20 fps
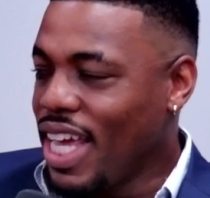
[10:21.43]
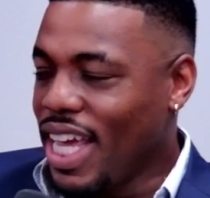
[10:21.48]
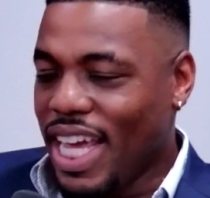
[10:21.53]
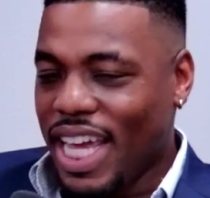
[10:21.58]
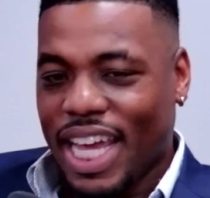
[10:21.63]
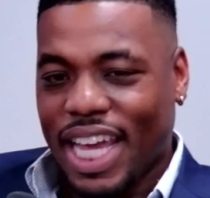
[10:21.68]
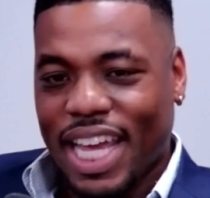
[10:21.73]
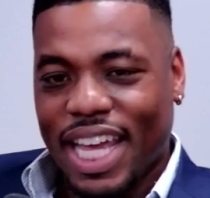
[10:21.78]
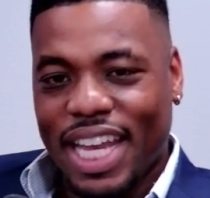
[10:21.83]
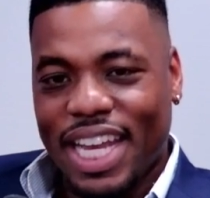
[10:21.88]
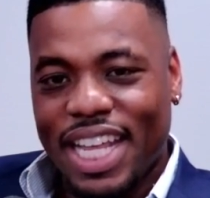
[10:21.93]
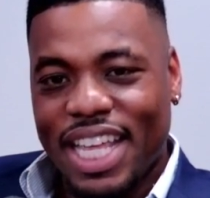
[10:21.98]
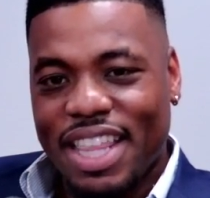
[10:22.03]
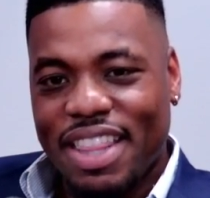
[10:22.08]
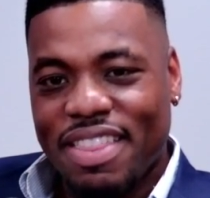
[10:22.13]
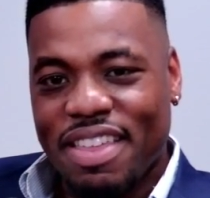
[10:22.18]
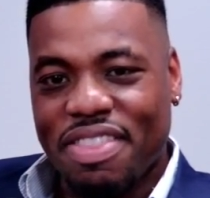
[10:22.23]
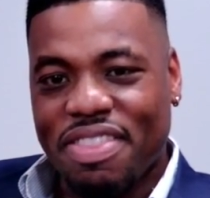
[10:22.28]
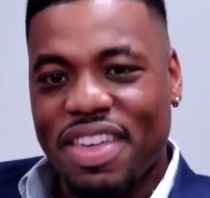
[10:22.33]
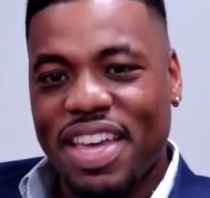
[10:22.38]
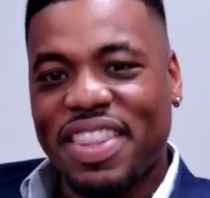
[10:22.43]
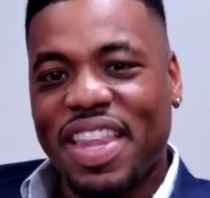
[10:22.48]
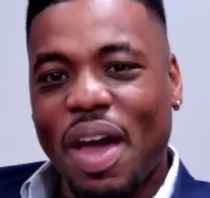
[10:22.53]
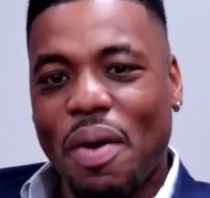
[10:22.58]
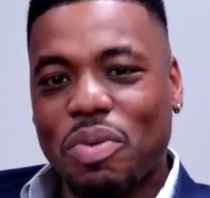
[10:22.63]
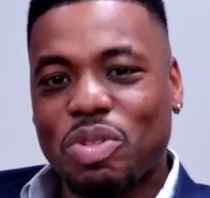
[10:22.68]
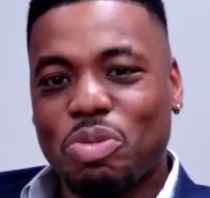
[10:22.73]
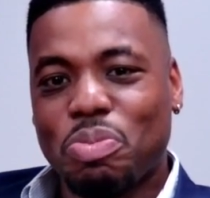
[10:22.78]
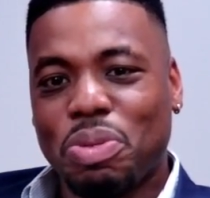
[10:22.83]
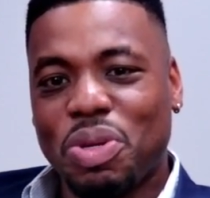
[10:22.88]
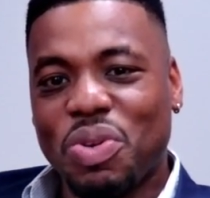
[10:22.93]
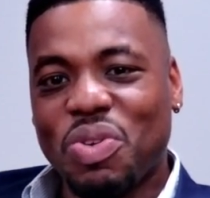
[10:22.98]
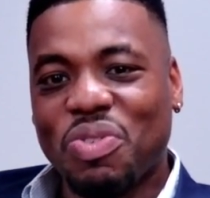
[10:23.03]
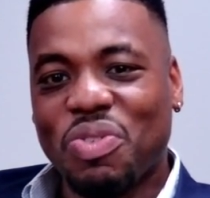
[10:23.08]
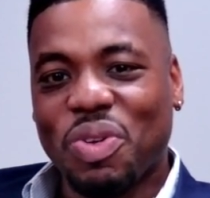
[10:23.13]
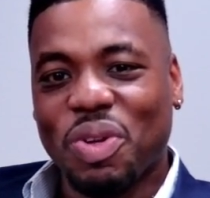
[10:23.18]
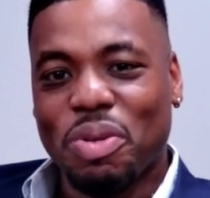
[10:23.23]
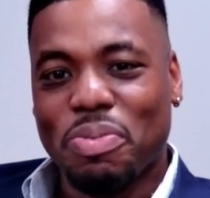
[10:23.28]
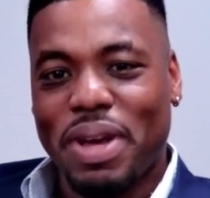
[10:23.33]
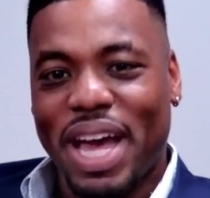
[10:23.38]
And the thing that was
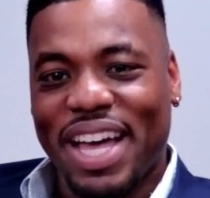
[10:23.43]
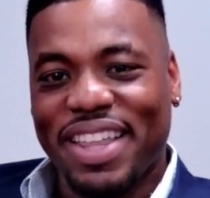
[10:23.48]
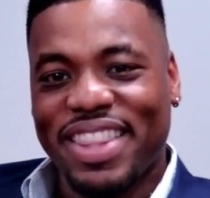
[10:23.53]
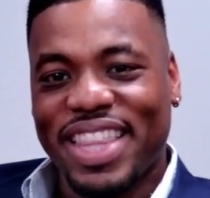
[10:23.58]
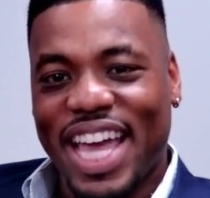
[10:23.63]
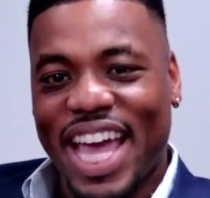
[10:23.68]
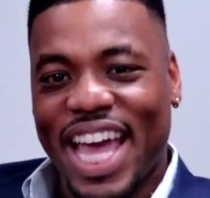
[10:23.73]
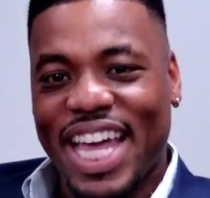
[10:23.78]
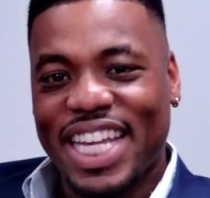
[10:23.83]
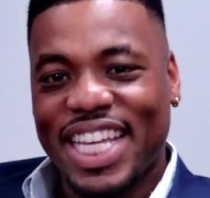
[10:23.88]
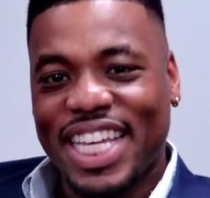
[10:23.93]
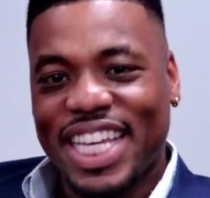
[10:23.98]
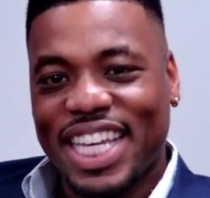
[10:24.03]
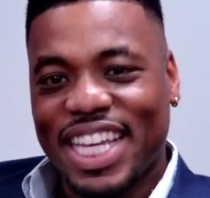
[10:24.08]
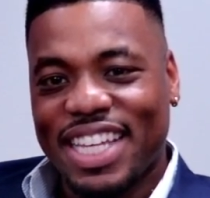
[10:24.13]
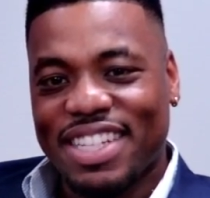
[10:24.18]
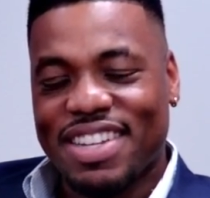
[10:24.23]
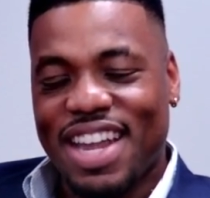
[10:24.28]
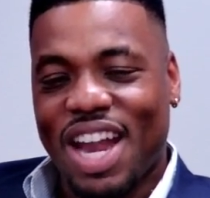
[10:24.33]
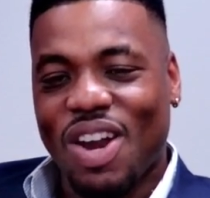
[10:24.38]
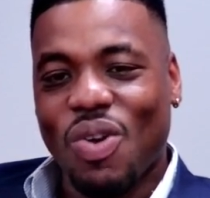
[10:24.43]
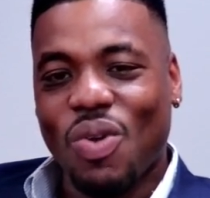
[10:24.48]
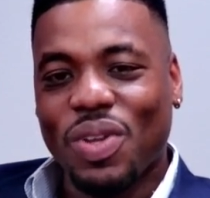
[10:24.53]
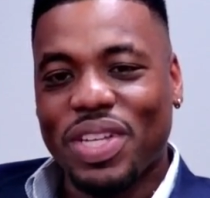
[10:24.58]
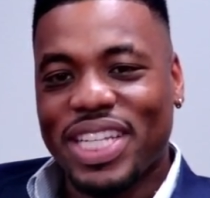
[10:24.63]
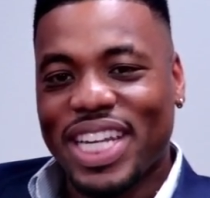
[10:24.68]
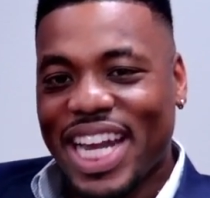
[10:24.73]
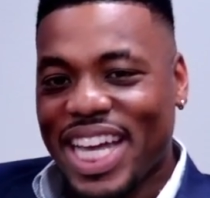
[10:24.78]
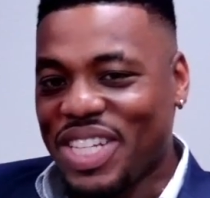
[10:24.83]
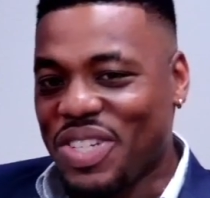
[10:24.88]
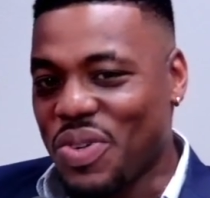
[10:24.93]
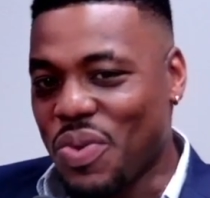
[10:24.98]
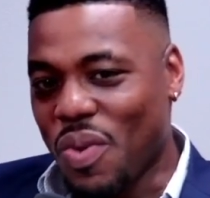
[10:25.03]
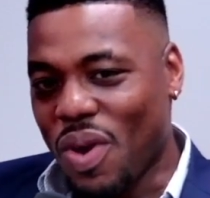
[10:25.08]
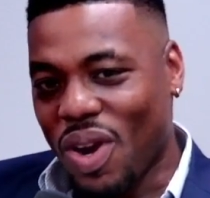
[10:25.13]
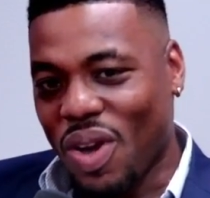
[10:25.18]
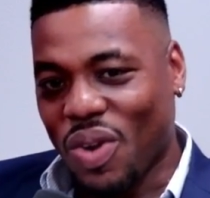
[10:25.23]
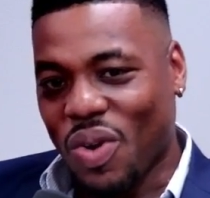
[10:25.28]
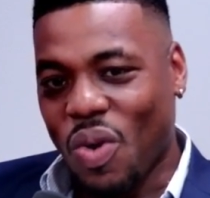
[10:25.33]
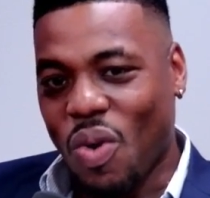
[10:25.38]
beautiful about that is not only did I do
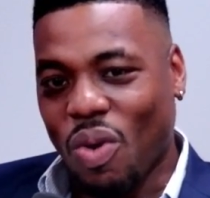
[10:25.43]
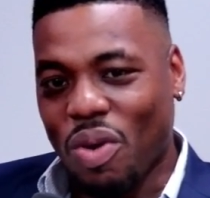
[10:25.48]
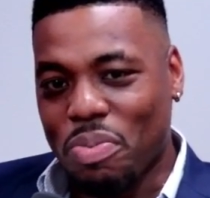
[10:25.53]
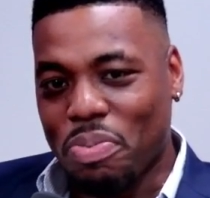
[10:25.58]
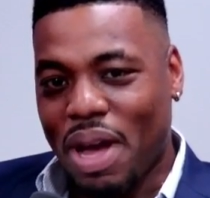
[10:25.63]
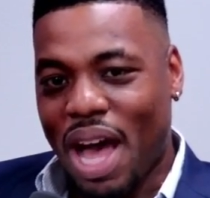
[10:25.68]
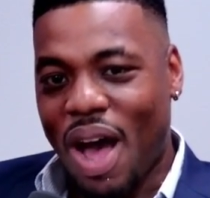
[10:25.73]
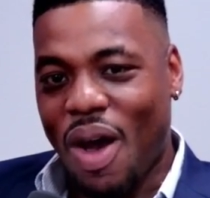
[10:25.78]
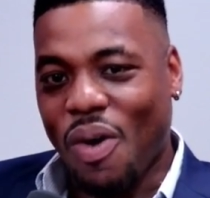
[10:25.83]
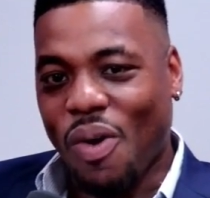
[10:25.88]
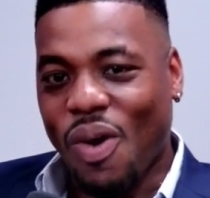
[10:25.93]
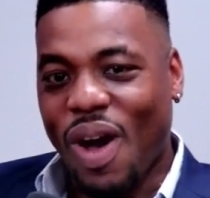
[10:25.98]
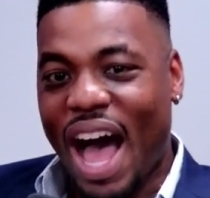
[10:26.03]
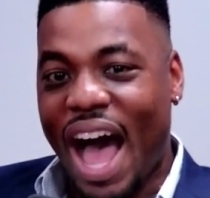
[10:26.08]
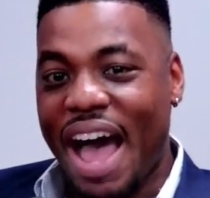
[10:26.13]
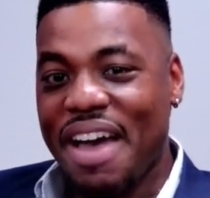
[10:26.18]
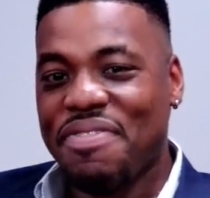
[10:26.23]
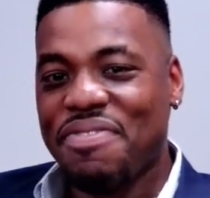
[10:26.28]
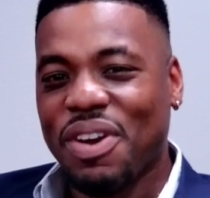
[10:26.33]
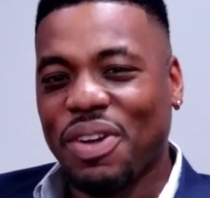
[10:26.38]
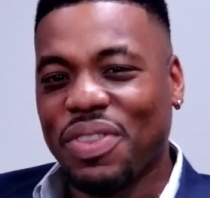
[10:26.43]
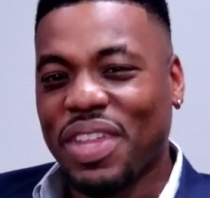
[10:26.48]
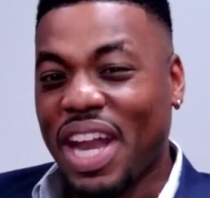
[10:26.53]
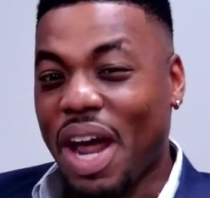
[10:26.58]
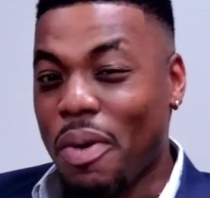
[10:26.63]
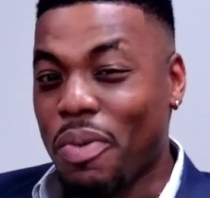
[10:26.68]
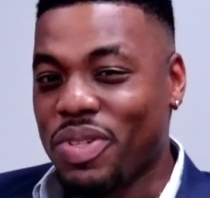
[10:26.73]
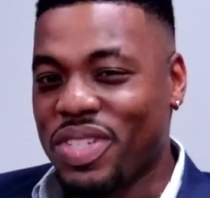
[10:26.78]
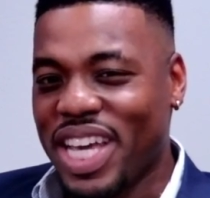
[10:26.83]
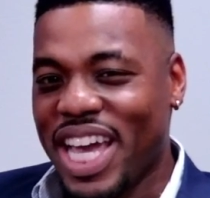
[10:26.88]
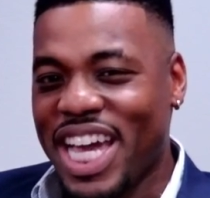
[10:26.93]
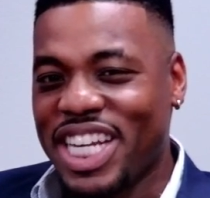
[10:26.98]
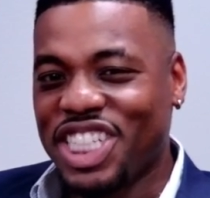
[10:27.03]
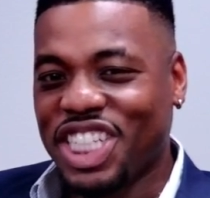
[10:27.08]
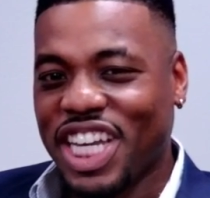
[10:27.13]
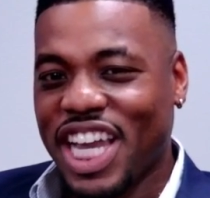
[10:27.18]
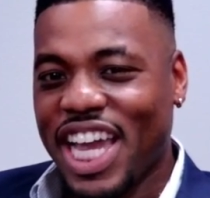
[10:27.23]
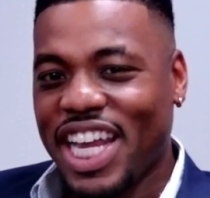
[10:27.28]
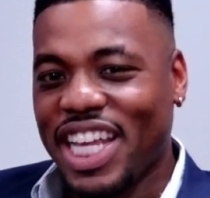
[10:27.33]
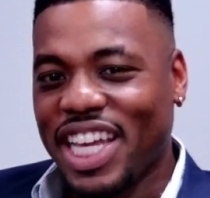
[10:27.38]
one on Colin Powell, I felt that I was
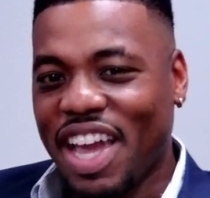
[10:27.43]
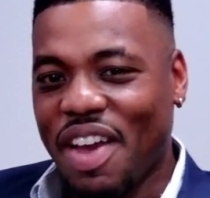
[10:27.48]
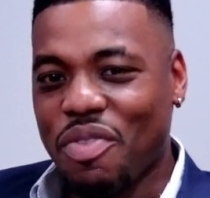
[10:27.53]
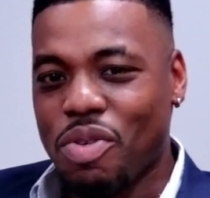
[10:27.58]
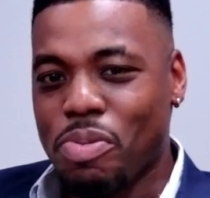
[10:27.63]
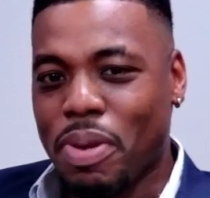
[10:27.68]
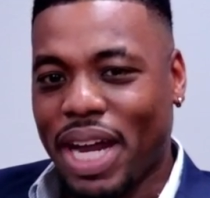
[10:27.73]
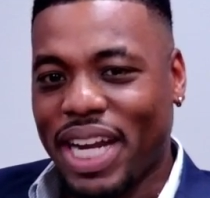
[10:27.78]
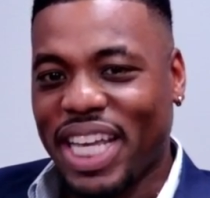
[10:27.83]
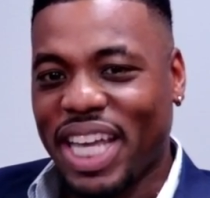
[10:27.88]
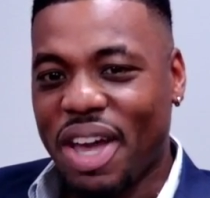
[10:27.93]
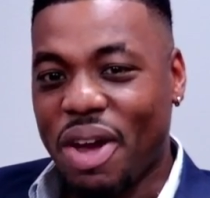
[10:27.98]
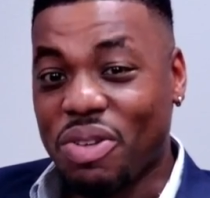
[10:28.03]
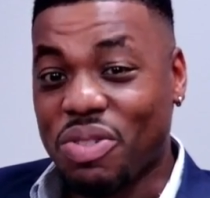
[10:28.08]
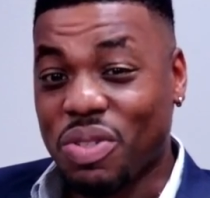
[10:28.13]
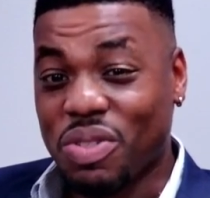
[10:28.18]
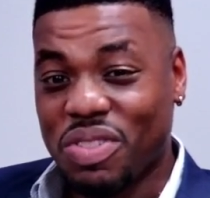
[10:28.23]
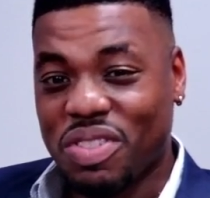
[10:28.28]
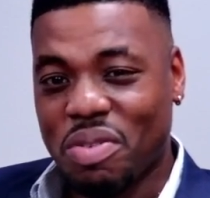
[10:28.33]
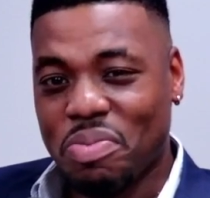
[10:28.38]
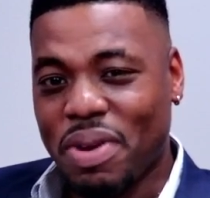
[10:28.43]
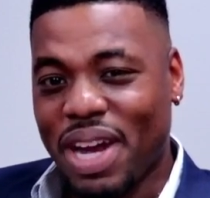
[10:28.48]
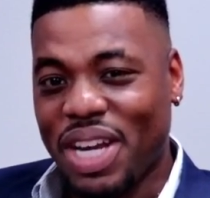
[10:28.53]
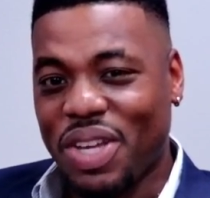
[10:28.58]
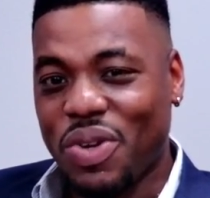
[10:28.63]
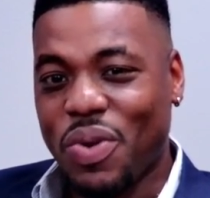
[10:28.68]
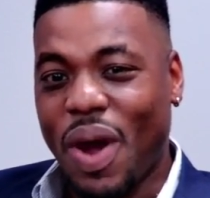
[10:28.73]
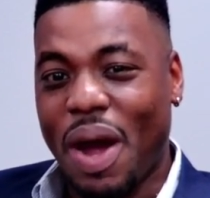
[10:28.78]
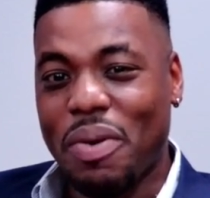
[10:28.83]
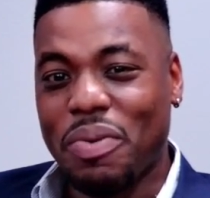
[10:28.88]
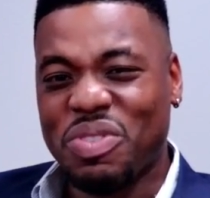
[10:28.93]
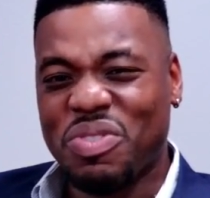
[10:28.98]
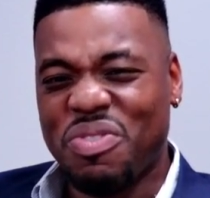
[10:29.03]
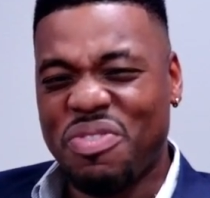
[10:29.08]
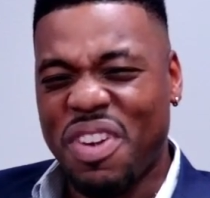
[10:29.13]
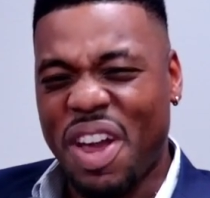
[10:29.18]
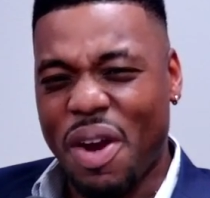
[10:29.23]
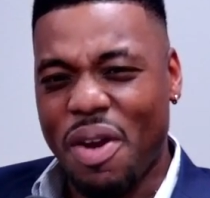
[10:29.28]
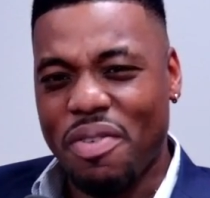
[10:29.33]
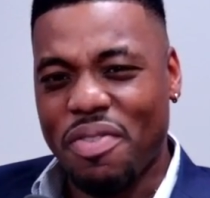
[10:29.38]
educating everybody else on somebody who I was
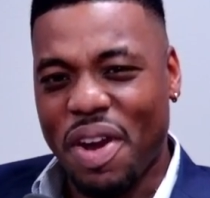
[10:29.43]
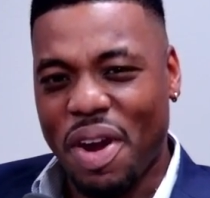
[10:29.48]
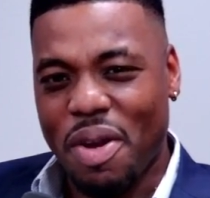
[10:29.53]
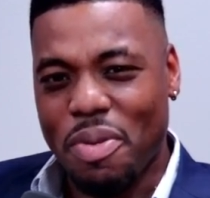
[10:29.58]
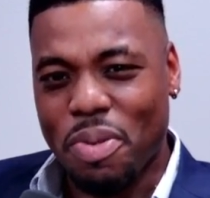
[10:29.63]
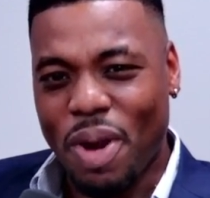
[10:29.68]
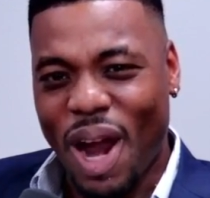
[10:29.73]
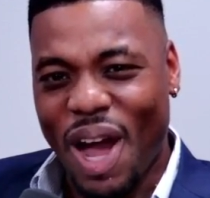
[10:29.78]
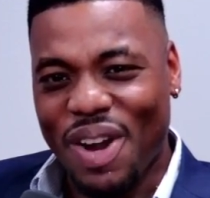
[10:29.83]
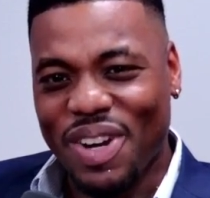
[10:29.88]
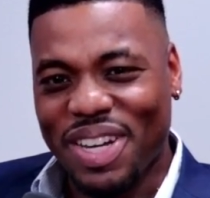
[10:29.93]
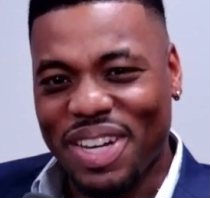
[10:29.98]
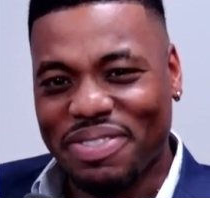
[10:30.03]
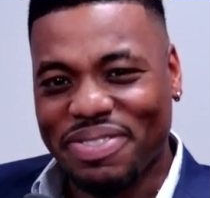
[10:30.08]
very, very proud